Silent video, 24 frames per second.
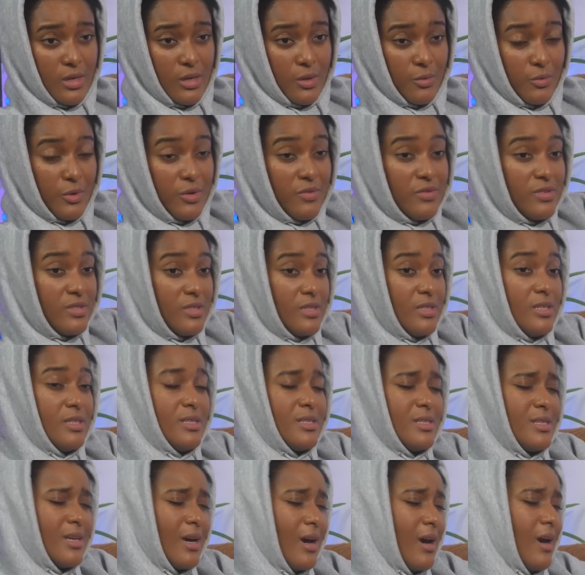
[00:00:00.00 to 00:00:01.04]
We've seen
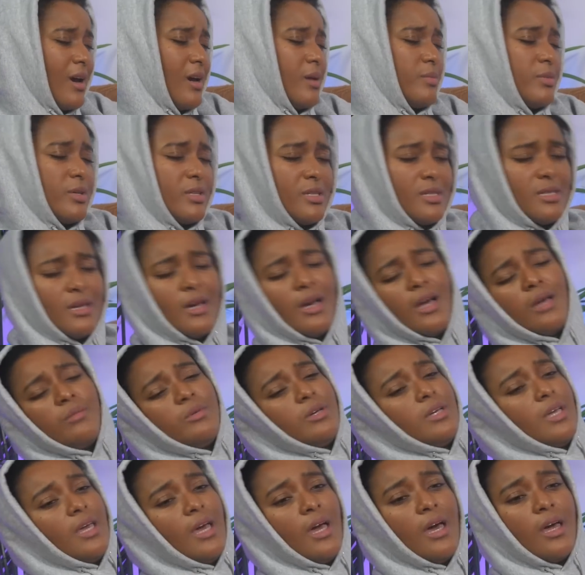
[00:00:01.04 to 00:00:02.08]
time and time
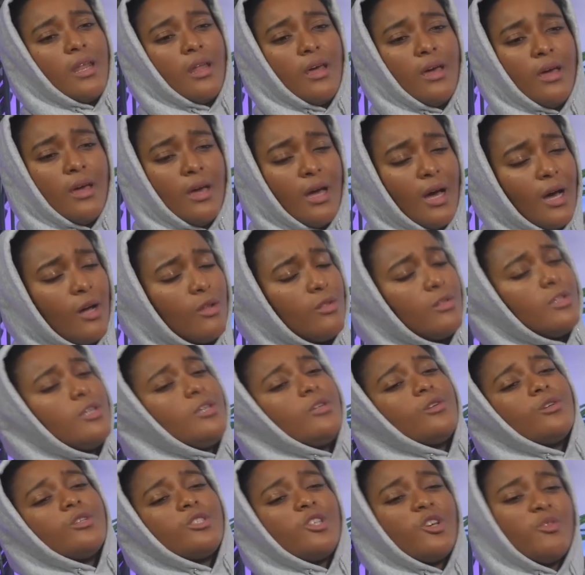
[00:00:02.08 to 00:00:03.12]
again how
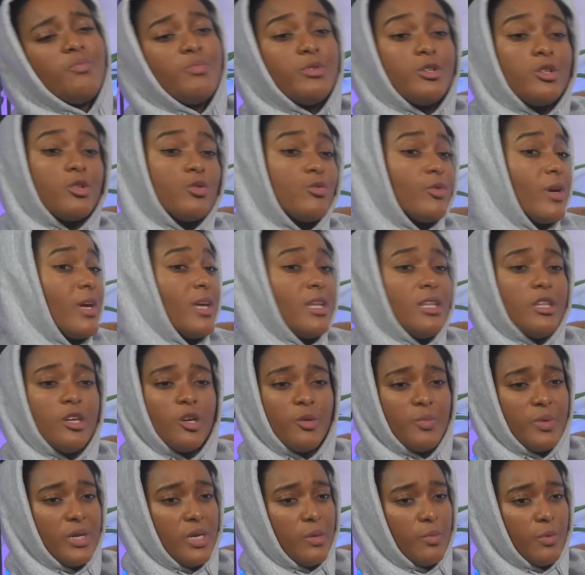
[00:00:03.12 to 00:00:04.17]
leaders have betrayed their
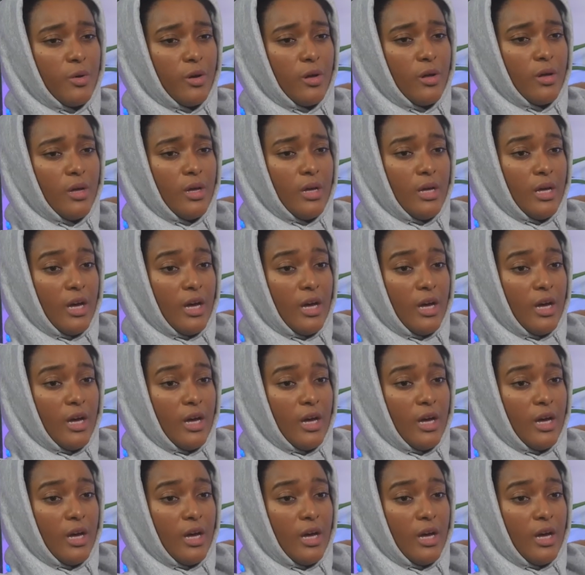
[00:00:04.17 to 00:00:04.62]
people,